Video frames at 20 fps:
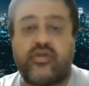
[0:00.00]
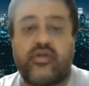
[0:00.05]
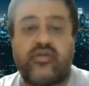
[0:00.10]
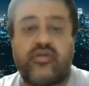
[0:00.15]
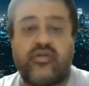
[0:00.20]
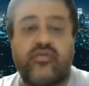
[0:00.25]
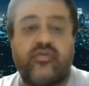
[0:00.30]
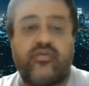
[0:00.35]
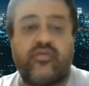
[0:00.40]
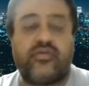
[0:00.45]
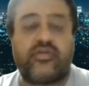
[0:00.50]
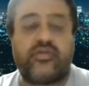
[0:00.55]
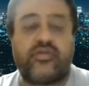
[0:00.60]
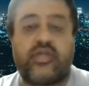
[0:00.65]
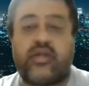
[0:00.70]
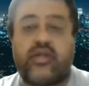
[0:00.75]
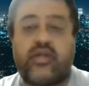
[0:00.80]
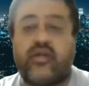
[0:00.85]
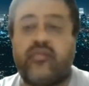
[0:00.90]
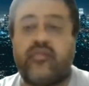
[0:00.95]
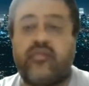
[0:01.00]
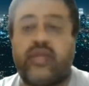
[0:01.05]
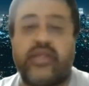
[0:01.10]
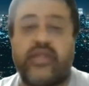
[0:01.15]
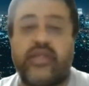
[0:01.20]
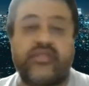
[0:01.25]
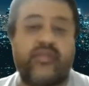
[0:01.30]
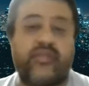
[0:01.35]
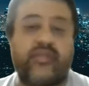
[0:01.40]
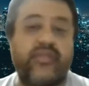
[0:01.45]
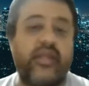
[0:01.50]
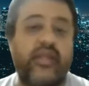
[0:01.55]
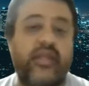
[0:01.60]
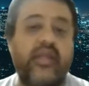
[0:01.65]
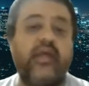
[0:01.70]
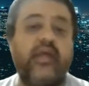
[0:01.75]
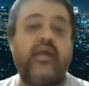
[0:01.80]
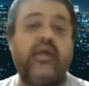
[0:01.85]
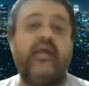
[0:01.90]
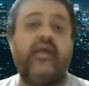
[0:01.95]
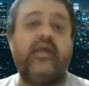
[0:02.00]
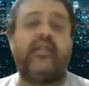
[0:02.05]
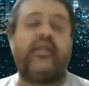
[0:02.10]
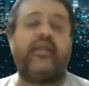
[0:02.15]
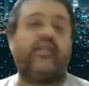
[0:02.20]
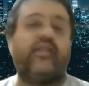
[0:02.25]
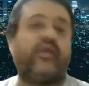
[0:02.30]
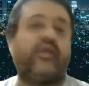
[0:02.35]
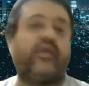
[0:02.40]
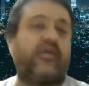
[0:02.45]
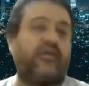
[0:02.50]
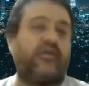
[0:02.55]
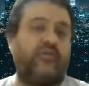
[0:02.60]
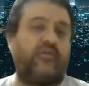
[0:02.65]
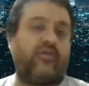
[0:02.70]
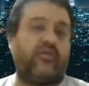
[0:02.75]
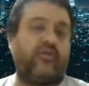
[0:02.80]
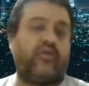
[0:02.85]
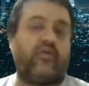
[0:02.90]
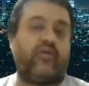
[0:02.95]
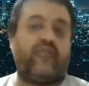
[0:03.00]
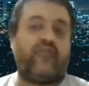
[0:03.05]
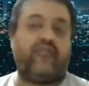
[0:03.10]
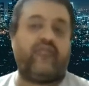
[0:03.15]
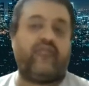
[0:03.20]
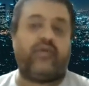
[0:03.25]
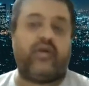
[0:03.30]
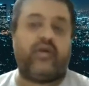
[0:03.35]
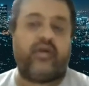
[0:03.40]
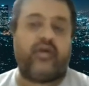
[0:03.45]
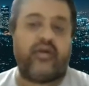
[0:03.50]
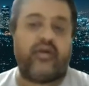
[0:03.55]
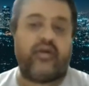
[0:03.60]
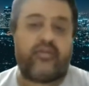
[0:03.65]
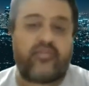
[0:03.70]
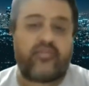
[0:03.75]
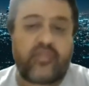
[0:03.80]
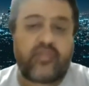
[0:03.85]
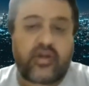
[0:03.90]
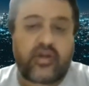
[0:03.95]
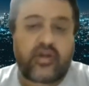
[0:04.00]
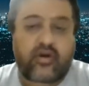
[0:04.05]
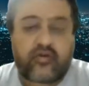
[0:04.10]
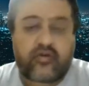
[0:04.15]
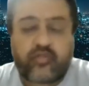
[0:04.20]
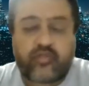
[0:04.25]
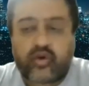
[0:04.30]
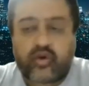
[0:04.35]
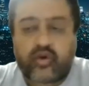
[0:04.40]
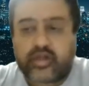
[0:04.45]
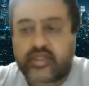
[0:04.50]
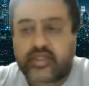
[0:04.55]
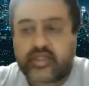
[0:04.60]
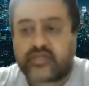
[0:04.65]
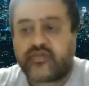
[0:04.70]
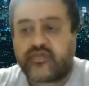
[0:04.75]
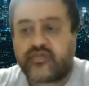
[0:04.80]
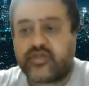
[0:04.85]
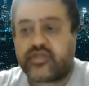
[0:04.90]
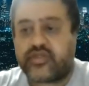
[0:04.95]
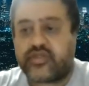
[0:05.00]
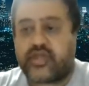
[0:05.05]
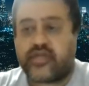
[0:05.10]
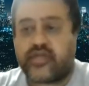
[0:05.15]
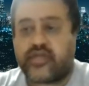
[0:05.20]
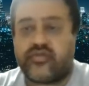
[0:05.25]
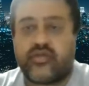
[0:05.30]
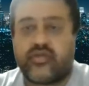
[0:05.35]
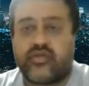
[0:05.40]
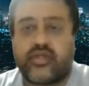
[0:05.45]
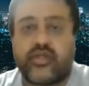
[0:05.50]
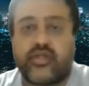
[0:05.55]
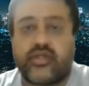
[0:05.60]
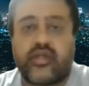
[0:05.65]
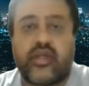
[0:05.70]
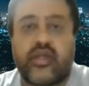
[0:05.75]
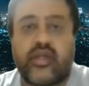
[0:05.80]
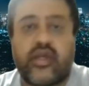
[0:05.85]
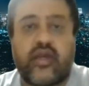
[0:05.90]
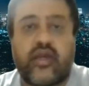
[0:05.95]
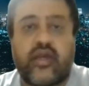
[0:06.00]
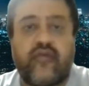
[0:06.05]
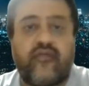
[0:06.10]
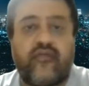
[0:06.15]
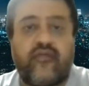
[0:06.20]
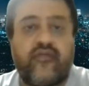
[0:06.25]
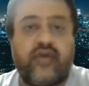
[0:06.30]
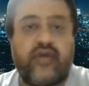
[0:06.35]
do start buying something, then there are a lot of portals which actually have